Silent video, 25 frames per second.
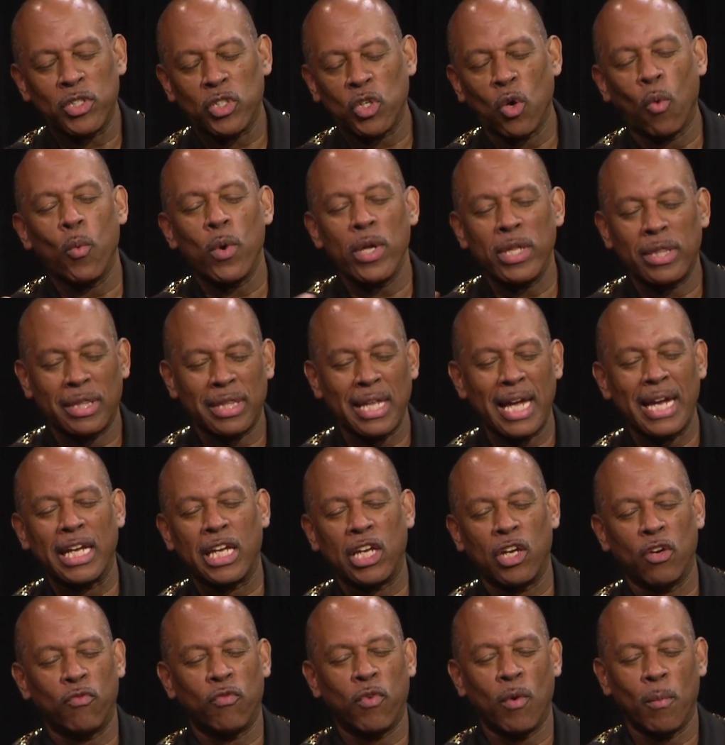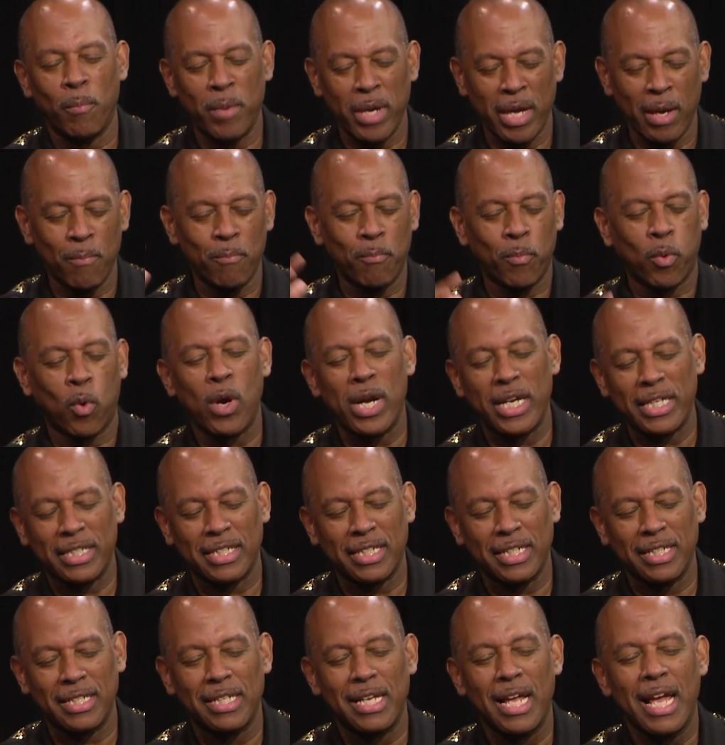So we thank you for being
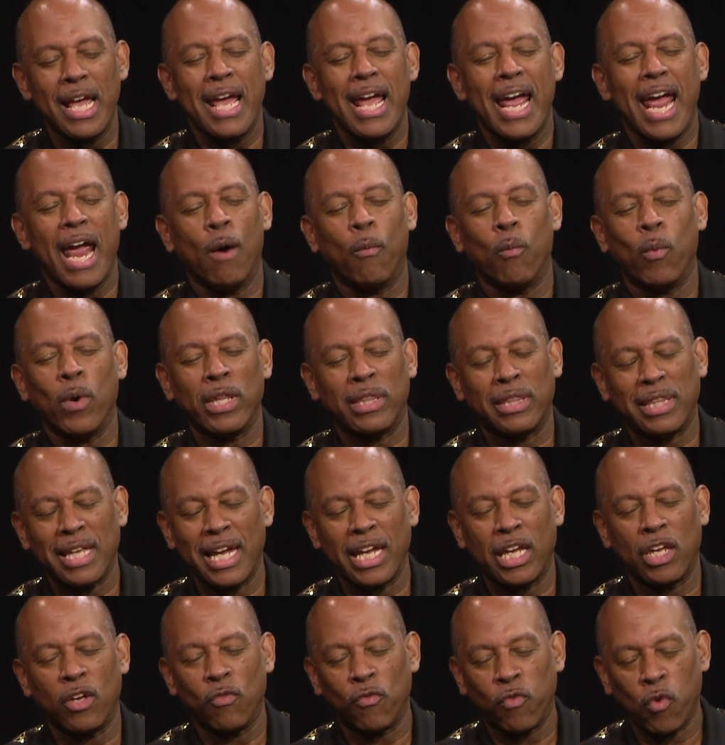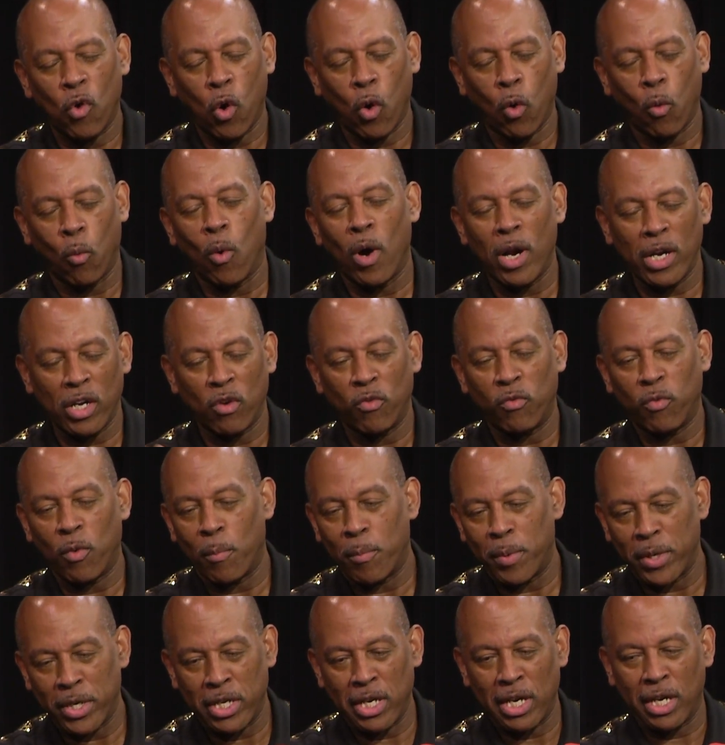present and we thank you for a wonderful
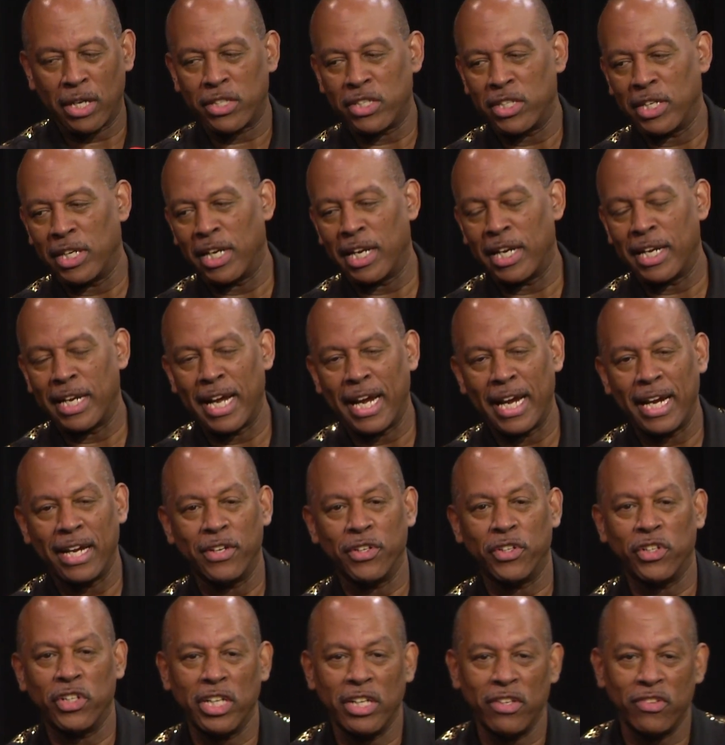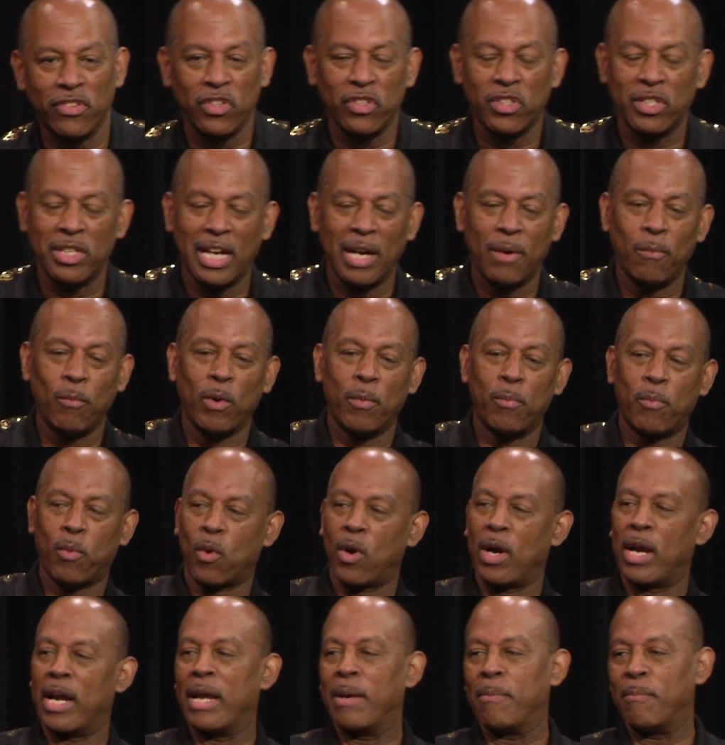production today. In Jesus' name we
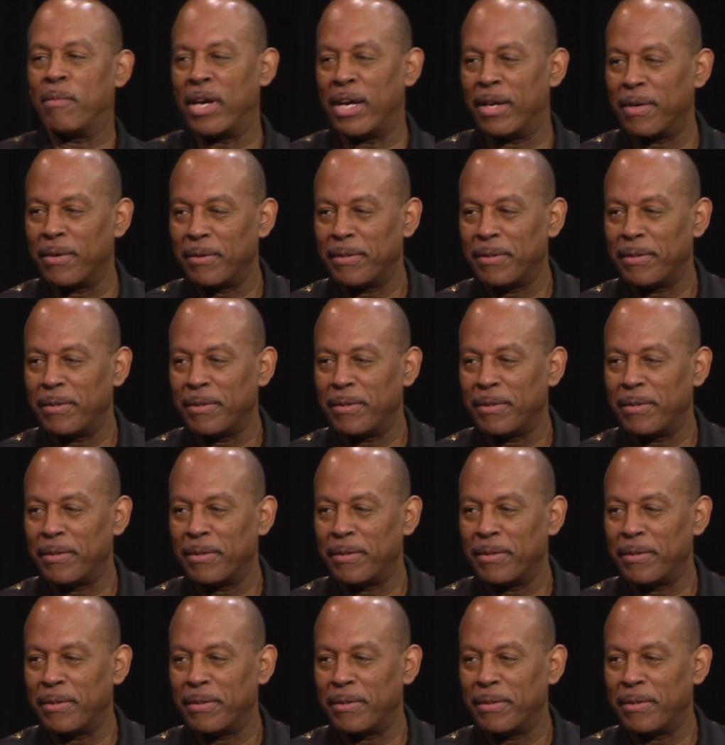pray, amen.